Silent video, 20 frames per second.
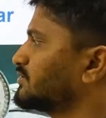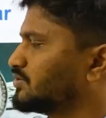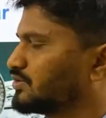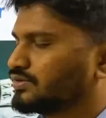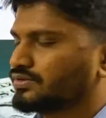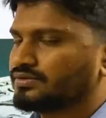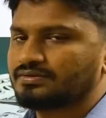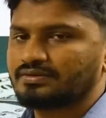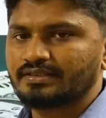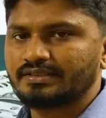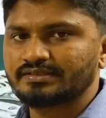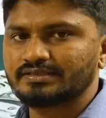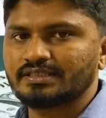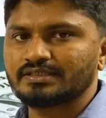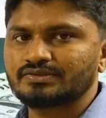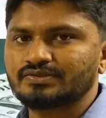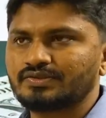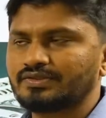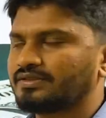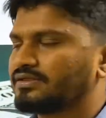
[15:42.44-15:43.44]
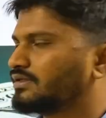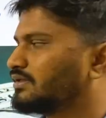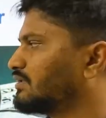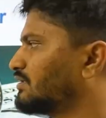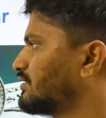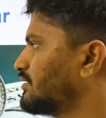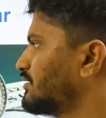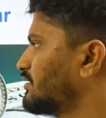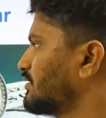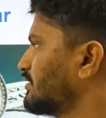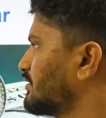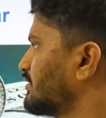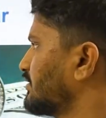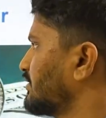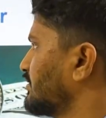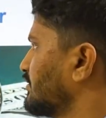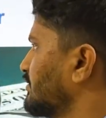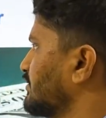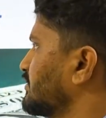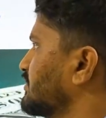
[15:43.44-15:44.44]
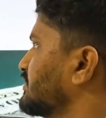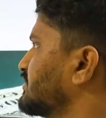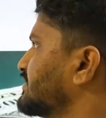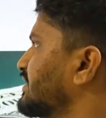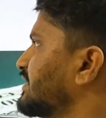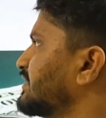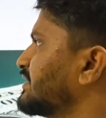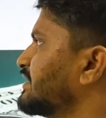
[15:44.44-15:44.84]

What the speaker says: so there is also saying